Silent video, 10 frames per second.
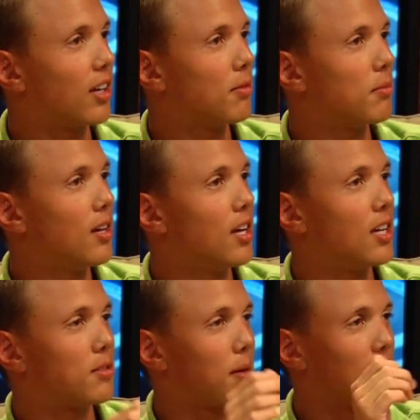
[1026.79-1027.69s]
Him
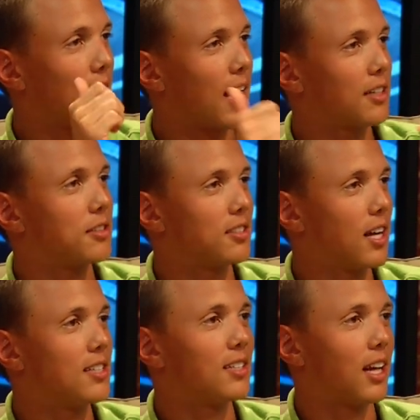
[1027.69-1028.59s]
is by
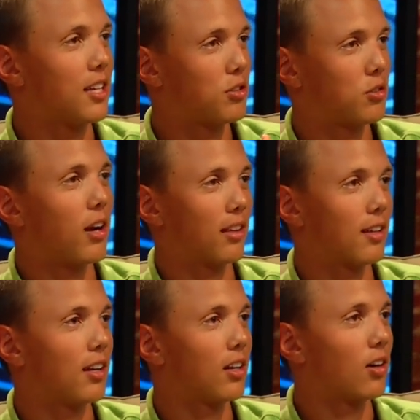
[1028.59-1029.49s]
exercising and
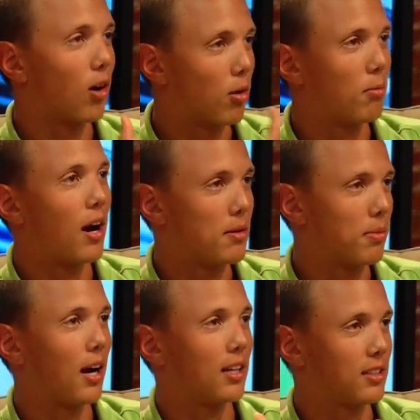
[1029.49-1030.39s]
strengthening our mind,
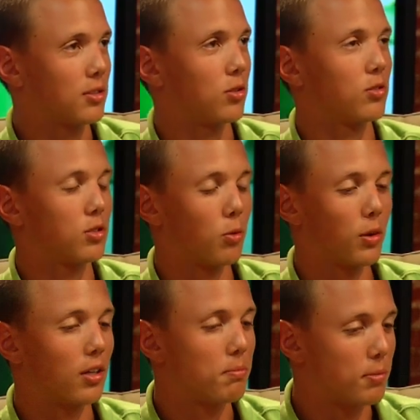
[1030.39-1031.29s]
body, and soul. So we
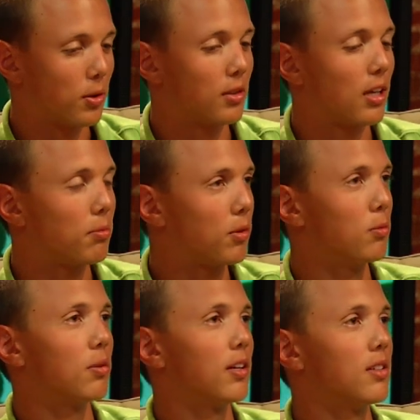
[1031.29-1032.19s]
could build that
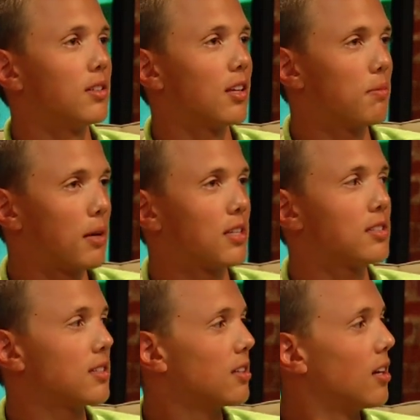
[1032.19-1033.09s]
blueprint to the
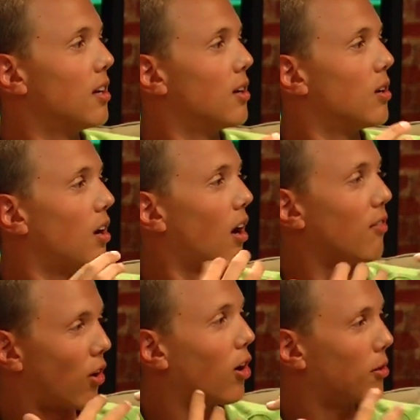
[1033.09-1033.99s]
best of our